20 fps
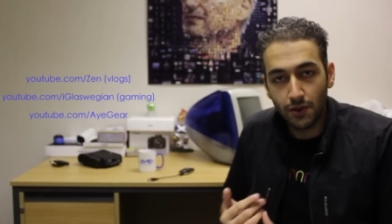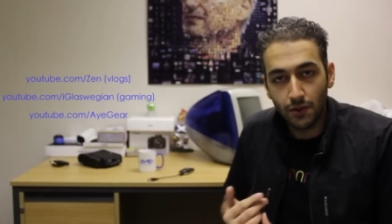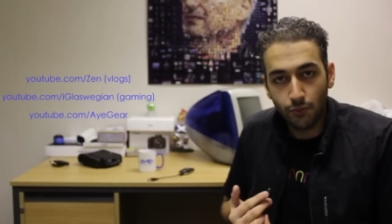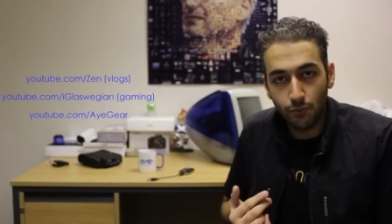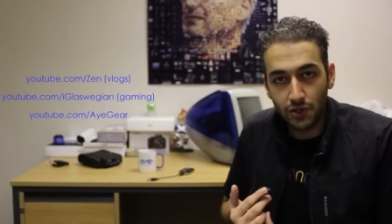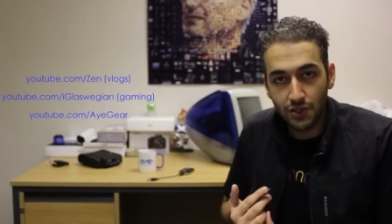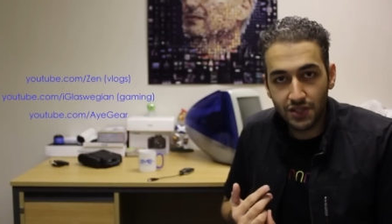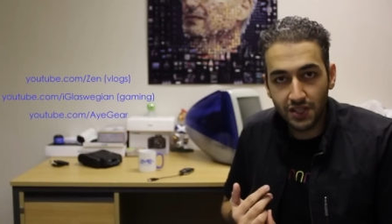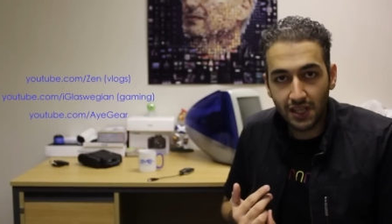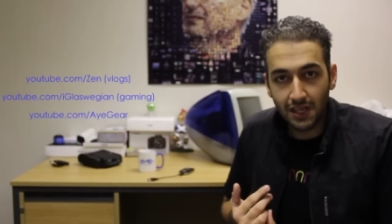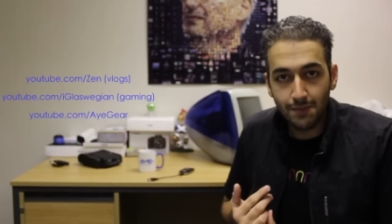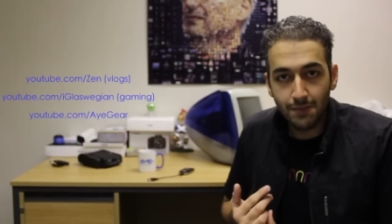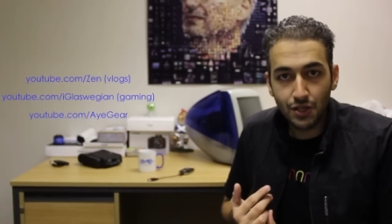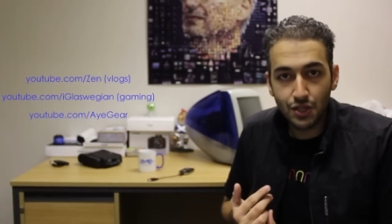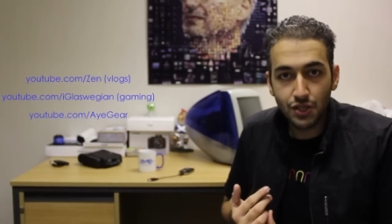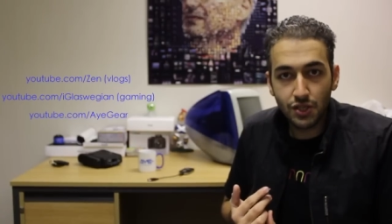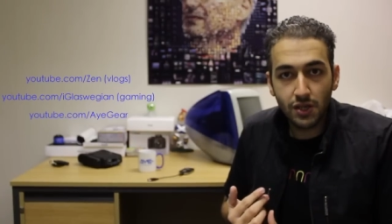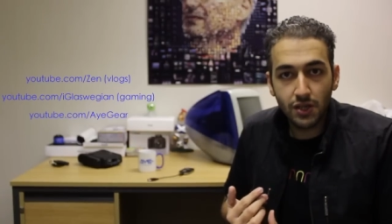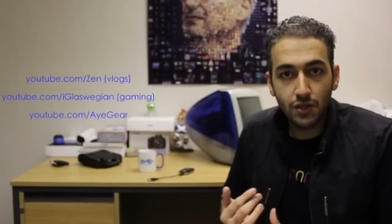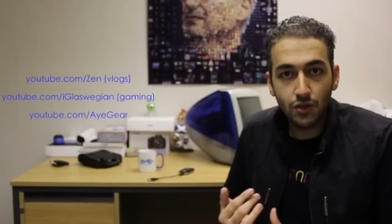One's a gaming
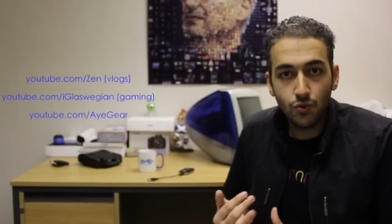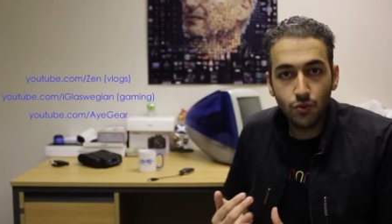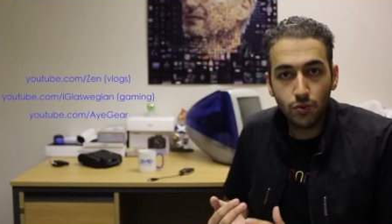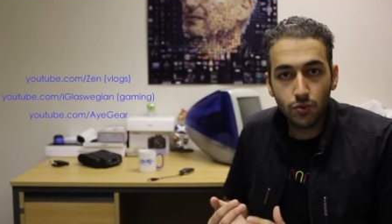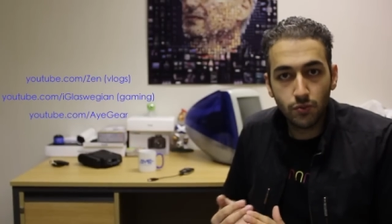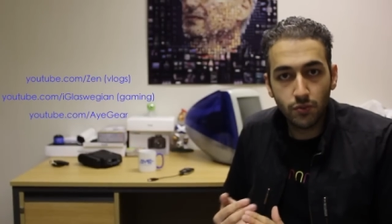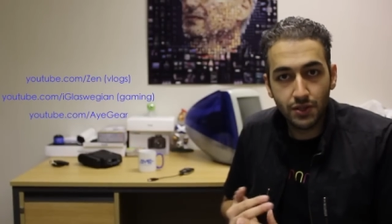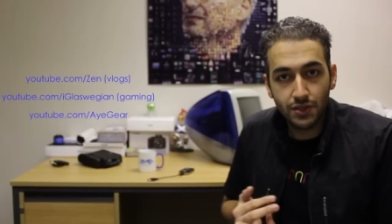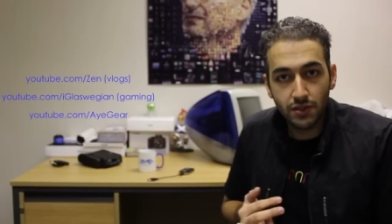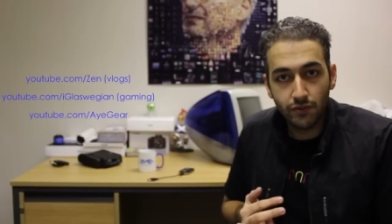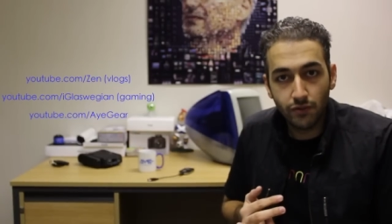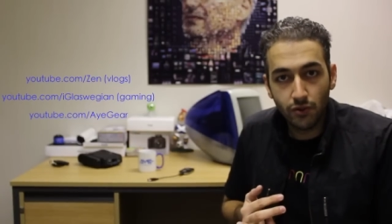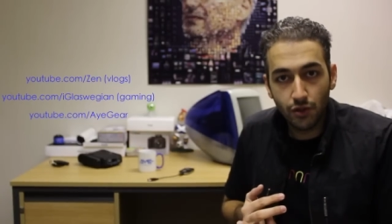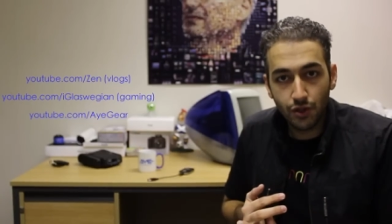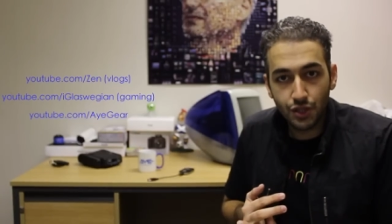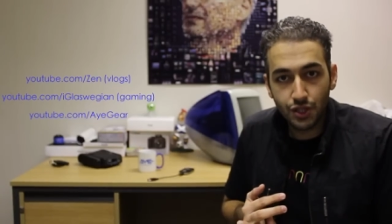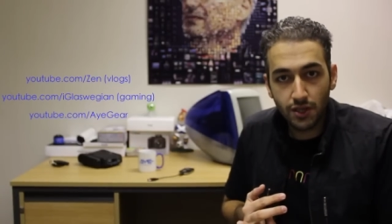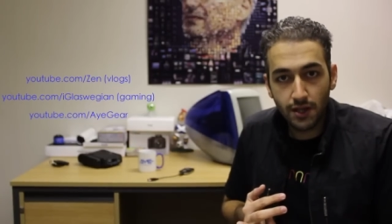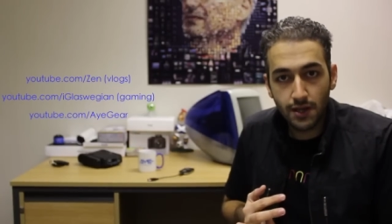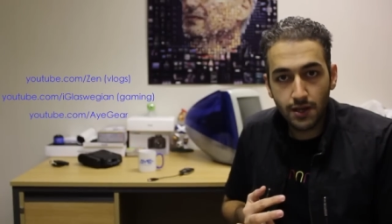channel, one's a
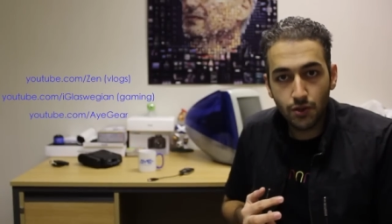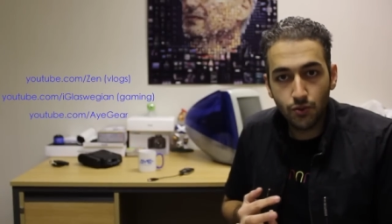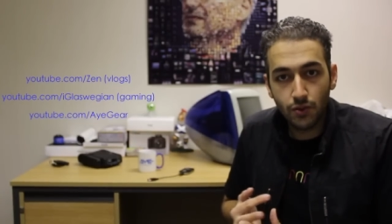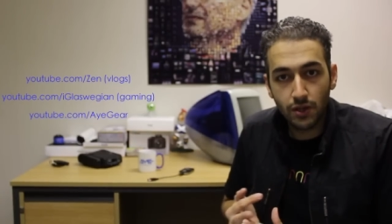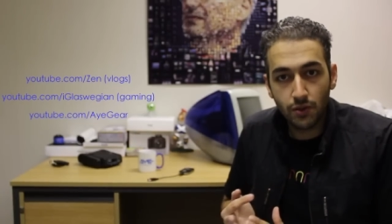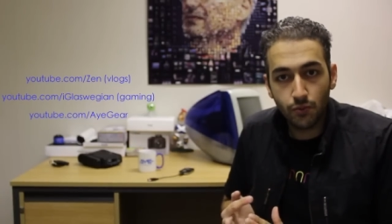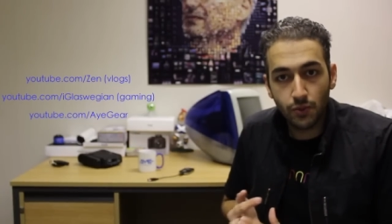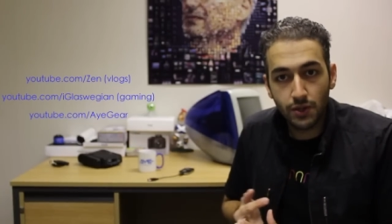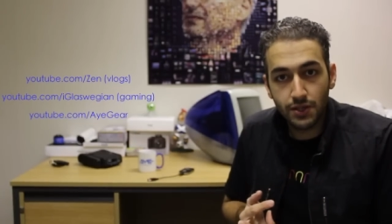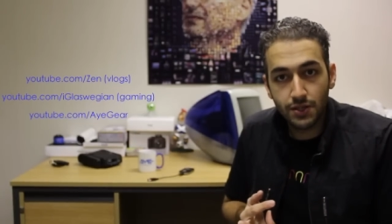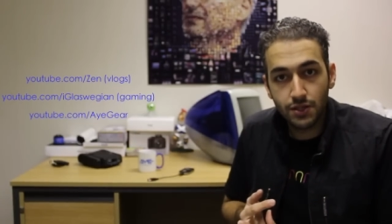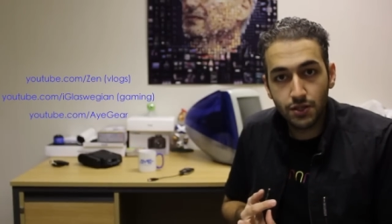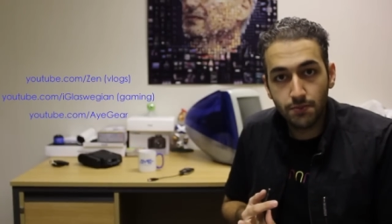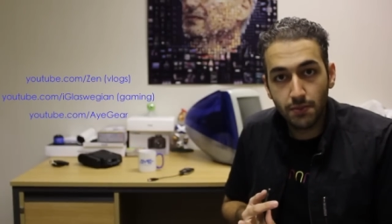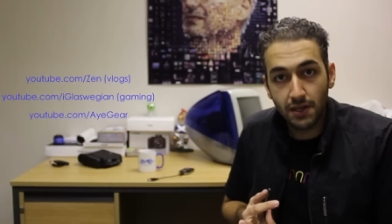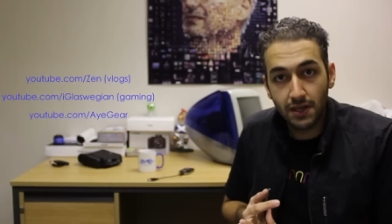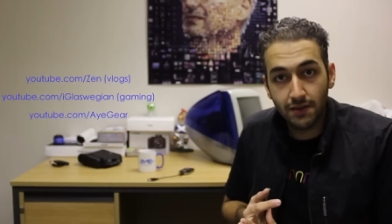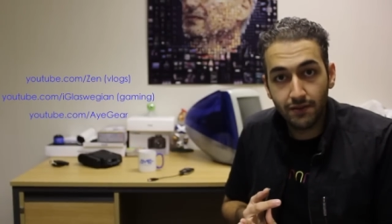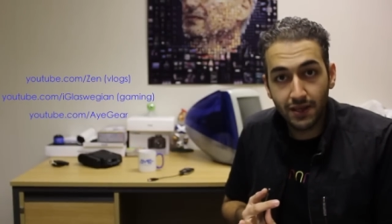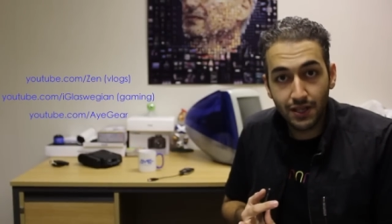vlog channel, and one's
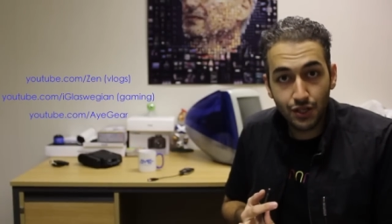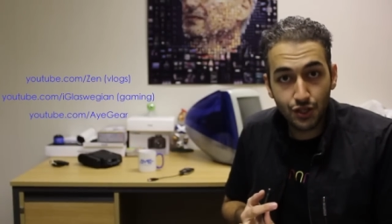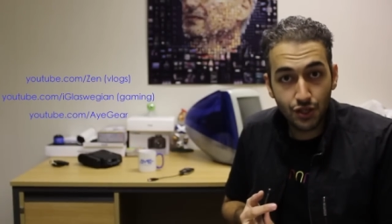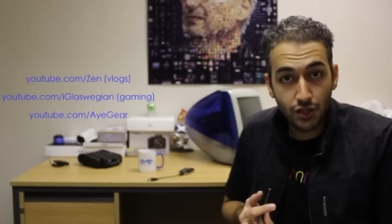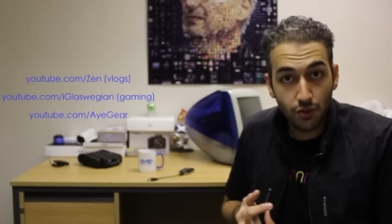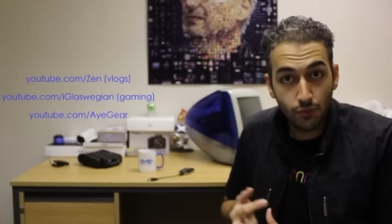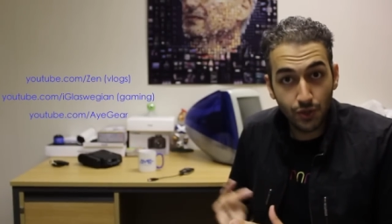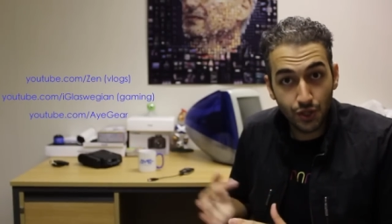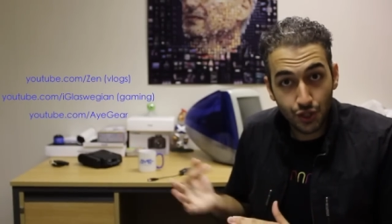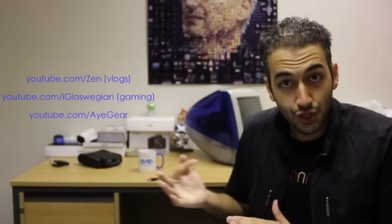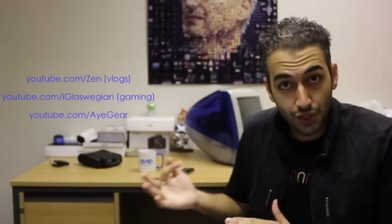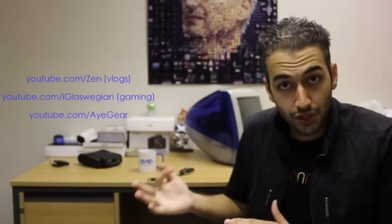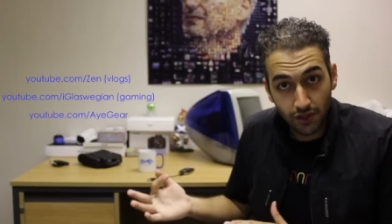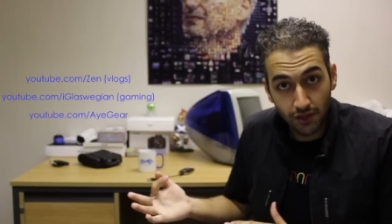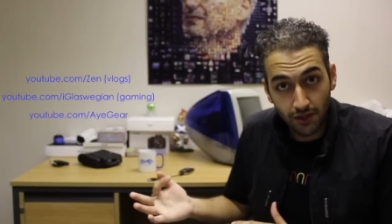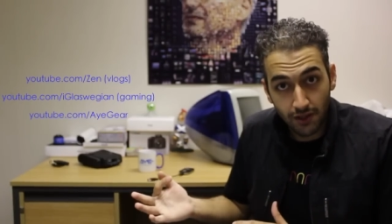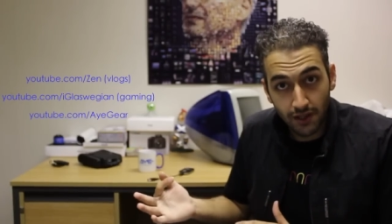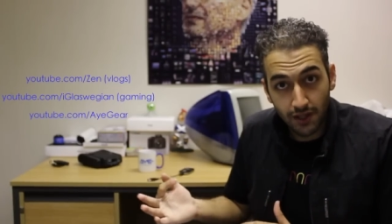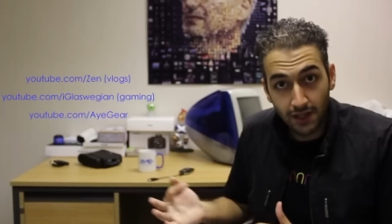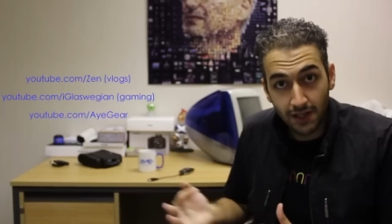my venture, which
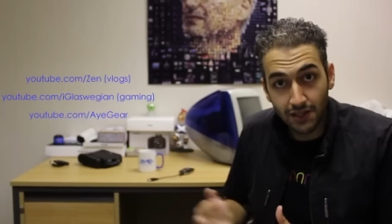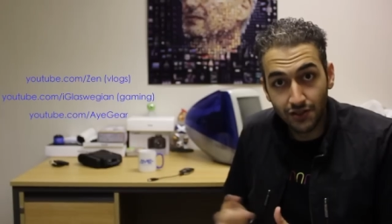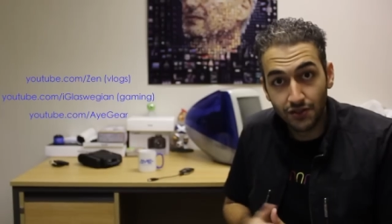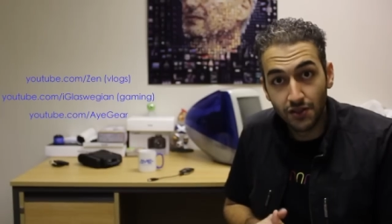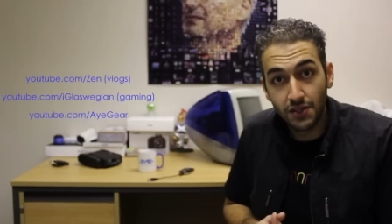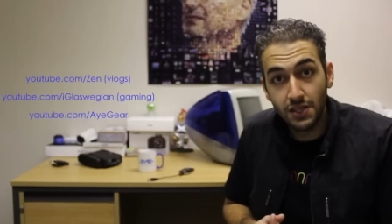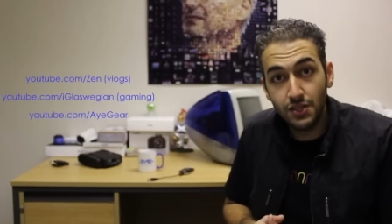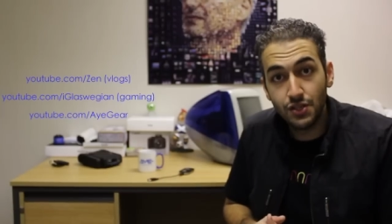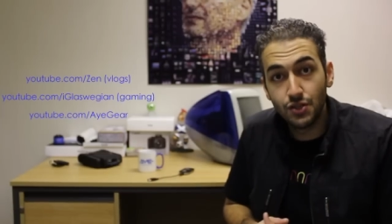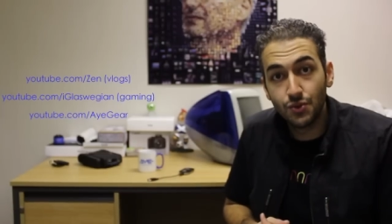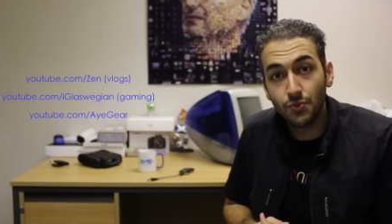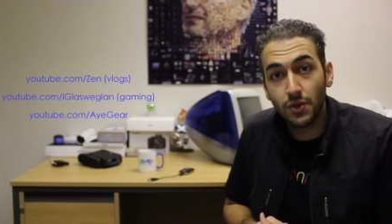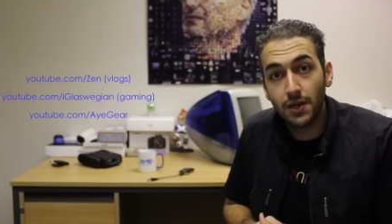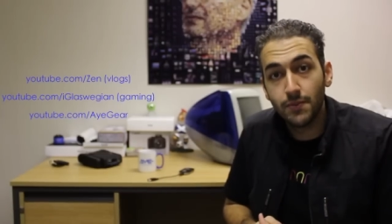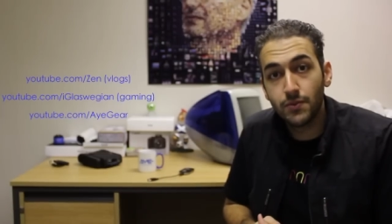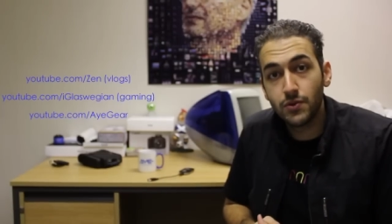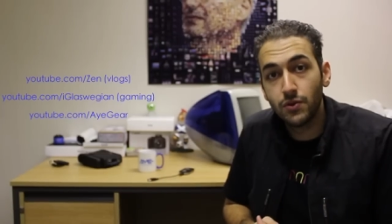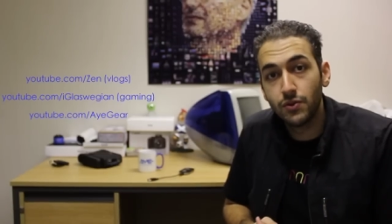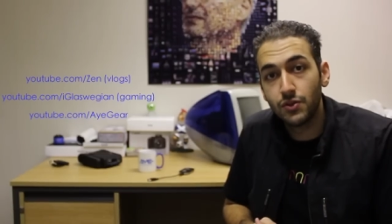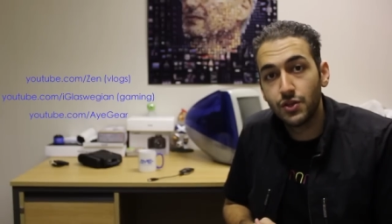is the reason why
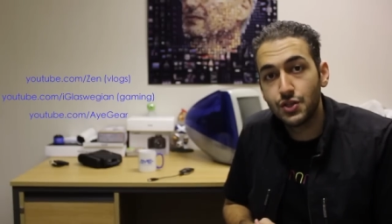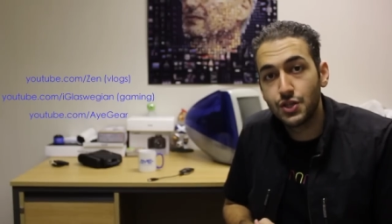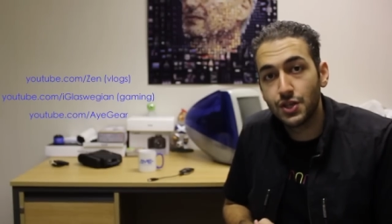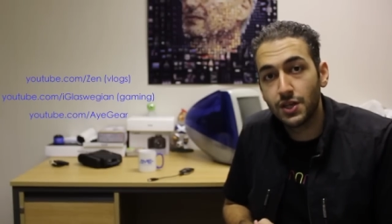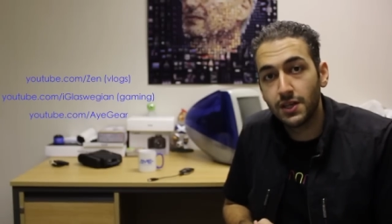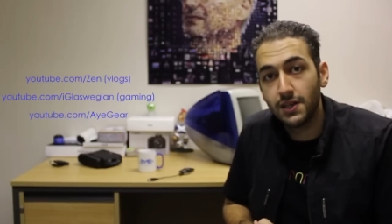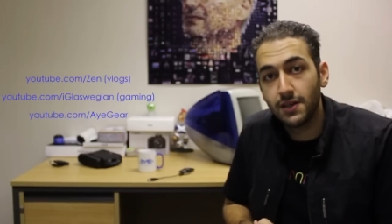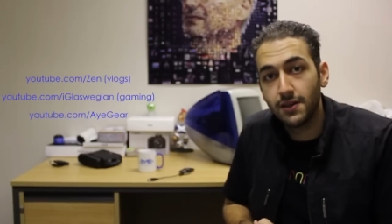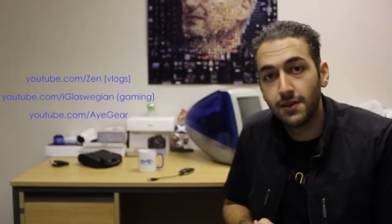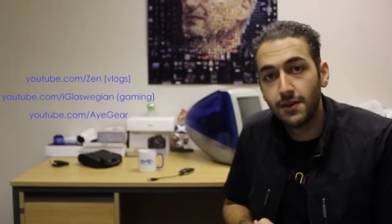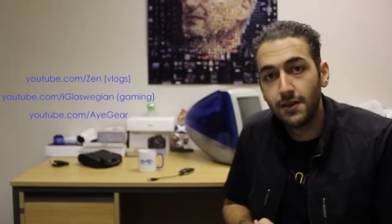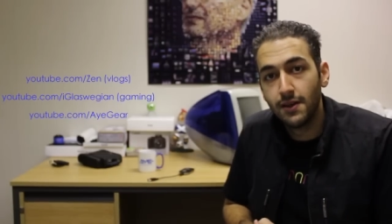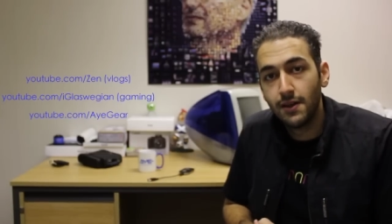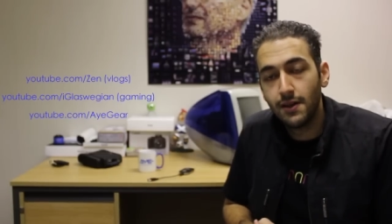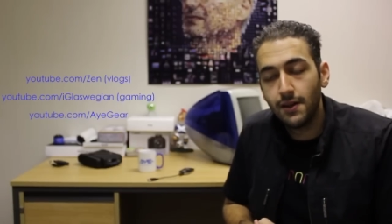I'm going to China.